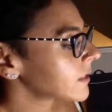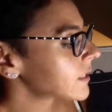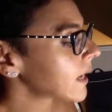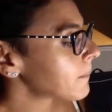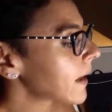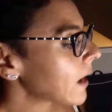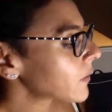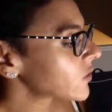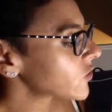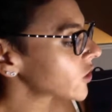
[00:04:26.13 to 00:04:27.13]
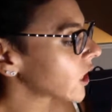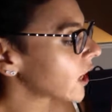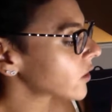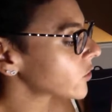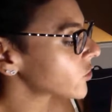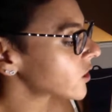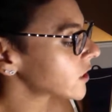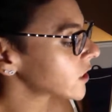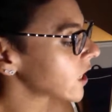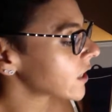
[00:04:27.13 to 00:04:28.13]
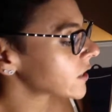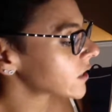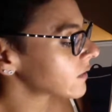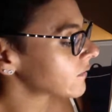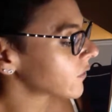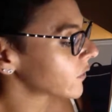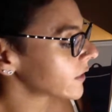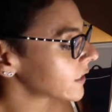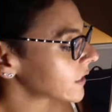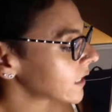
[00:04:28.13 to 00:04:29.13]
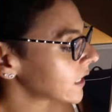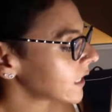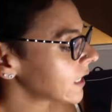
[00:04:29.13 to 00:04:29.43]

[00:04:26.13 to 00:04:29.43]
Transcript: Somehow in Chicago, she has lost the voice.